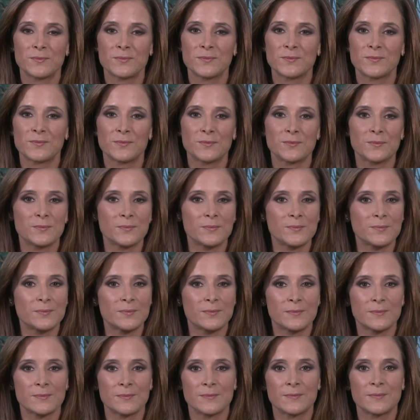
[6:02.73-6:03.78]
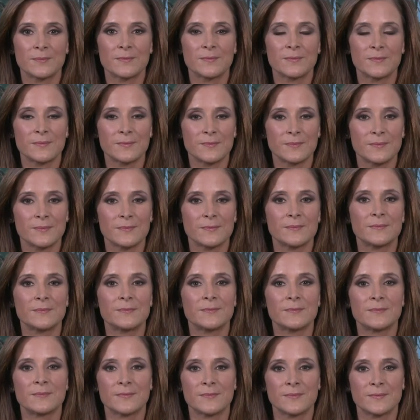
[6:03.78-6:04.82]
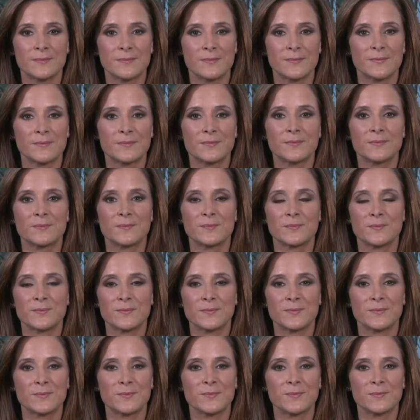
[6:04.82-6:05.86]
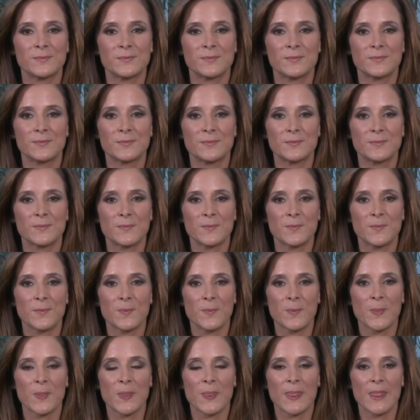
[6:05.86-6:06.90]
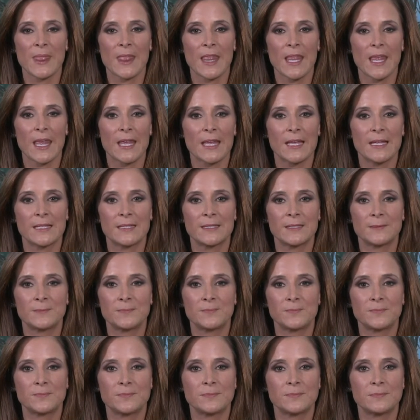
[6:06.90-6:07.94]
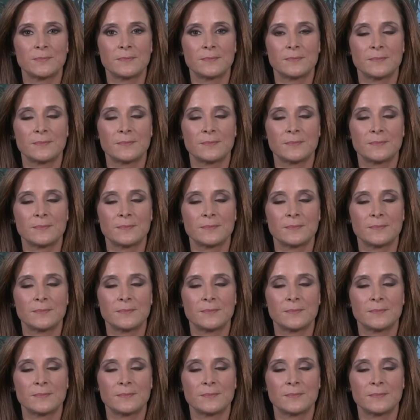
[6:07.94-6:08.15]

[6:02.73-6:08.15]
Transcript: (not speaking)